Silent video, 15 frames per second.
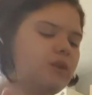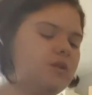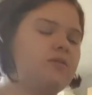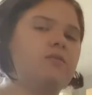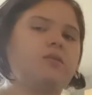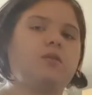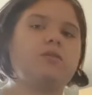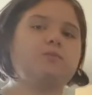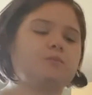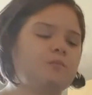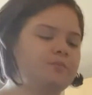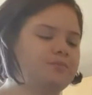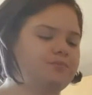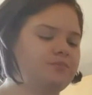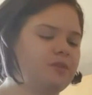Even though
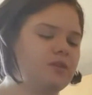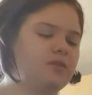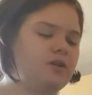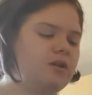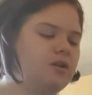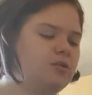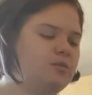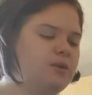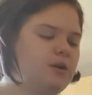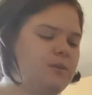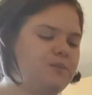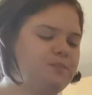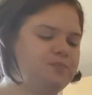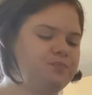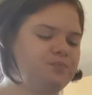they're a little
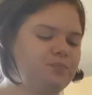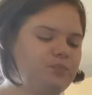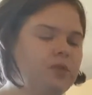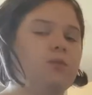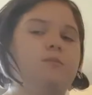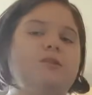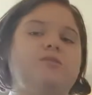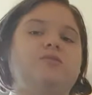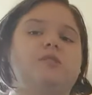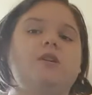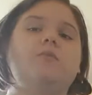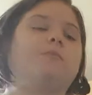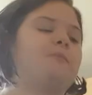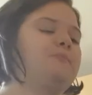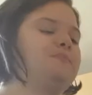bit messed
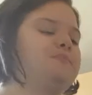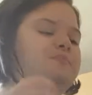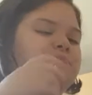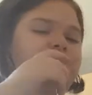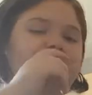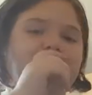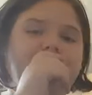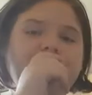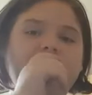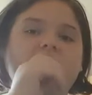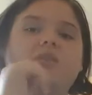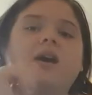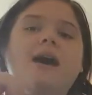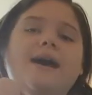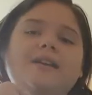up,
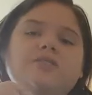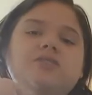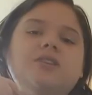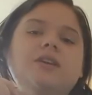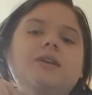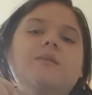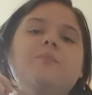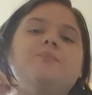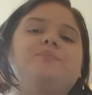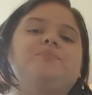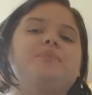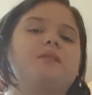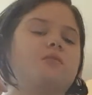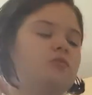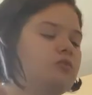they're actually
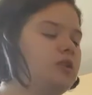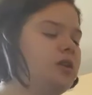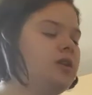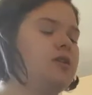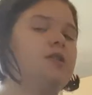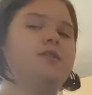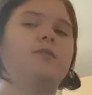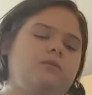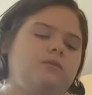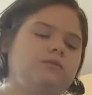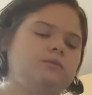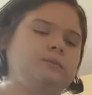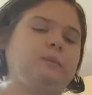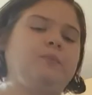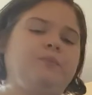really good.
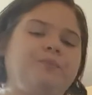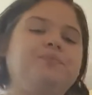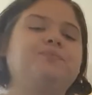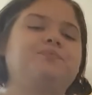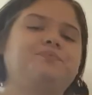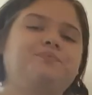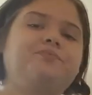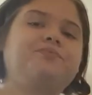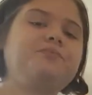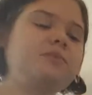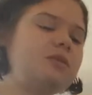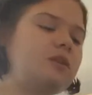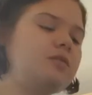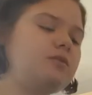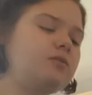Oh,
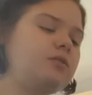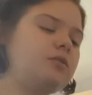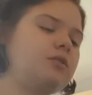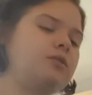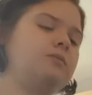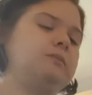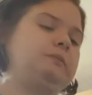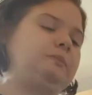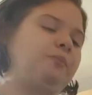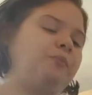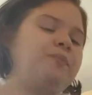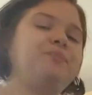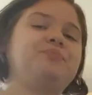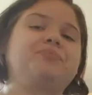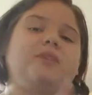this is so
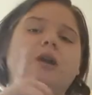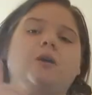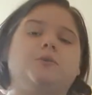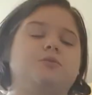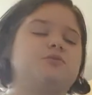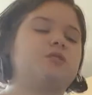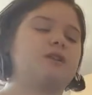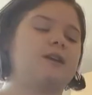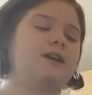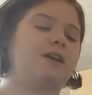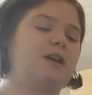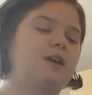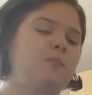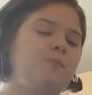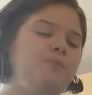good. I will try
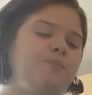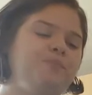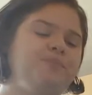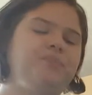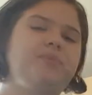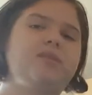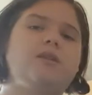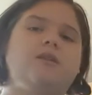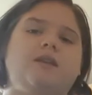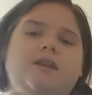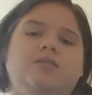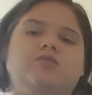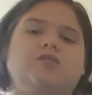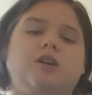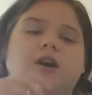again
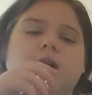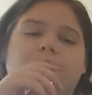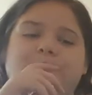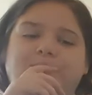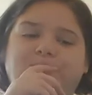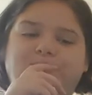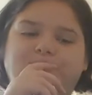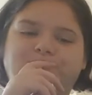next time.